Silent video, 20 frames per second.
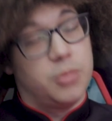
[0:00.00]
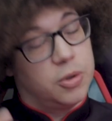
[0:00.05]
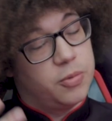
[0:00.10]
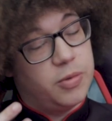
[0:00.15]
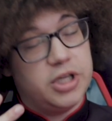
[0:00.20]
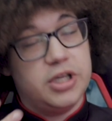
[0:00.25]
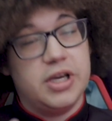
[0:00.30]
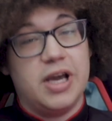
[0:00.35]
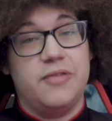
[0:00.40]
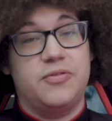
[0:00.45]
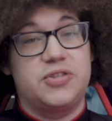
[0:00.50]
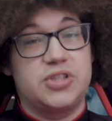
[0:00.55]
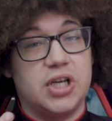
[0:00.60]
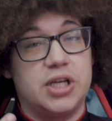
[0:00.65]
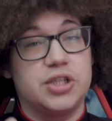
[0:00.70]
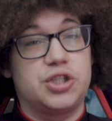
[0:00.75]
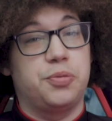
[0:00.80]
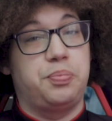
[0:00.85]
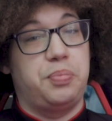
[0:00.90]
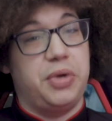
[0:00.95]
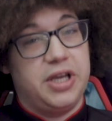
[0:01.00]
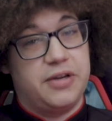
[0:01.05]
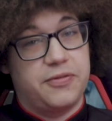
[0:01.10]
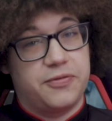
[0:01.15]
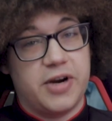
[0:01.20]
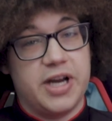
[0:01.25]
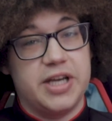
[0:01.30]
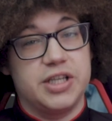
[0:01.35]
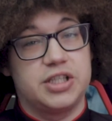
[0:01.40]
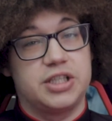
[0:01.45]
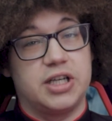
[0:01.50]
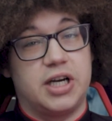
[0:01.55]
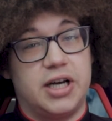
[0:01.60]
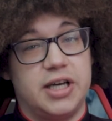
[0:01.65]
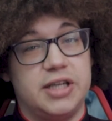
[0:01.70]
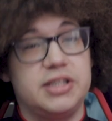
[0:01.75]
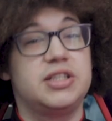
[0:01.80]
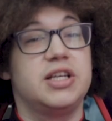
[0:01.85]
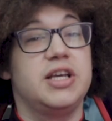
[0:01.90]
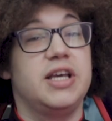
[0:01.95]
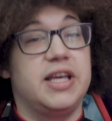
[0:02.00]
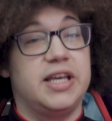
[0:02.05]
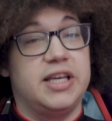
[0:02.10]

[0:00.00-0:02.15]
But when you have such a big franchise,